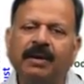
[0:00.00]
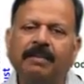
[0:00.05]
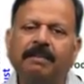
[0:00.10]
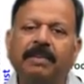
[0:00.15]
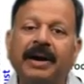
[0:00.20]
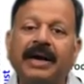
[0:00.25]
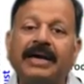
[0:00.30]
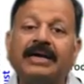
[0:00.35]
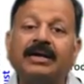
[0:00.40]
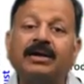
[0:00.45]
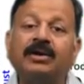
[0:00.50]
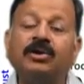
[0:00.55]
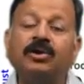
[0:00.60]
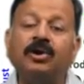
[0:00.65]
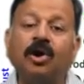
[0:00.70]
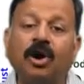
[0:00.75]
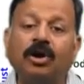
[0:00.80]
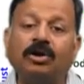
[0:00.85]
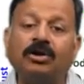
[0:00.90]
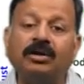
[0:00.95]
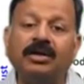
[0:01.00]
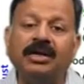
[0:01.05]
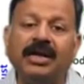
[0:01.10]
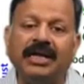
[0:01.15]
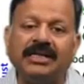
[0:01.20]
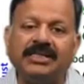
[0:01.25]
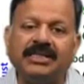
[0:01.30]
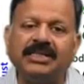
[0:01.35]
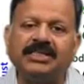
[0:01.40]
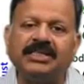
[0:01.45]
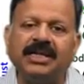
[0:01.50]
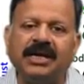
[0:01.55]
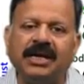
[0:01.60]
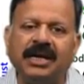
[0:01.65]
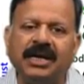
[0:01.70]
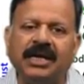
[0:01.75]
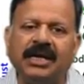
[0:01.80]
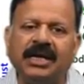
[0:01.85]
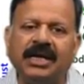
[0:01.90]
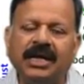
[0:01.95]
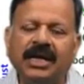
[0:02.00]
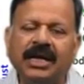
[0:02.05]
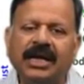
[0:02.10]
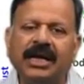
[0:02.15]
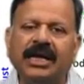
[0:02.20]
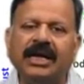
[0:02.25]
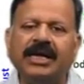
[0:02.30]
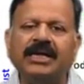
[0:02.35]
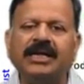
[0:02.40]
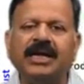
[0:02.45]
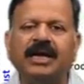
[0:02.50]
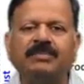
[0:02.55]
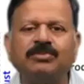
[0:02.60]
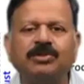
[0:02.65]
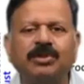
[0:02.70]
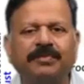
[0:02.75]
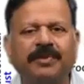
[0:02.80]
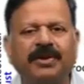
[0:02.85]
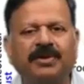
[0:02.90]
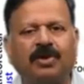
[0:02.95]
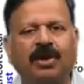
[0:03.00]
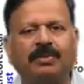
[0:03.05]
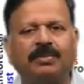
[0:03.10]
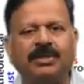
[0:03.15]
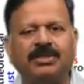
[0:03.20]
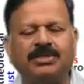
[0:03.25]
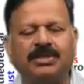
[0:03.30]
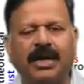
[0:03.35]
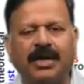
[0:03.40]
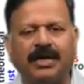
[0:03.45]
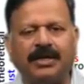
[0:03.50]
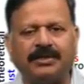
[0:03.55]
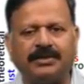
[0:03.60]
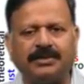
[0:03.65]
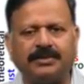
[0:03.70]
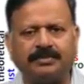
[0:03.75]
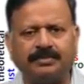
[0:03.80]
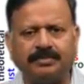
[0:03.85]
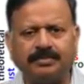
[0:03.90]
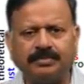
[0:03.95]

but not necessarily in terms of a tribal studies.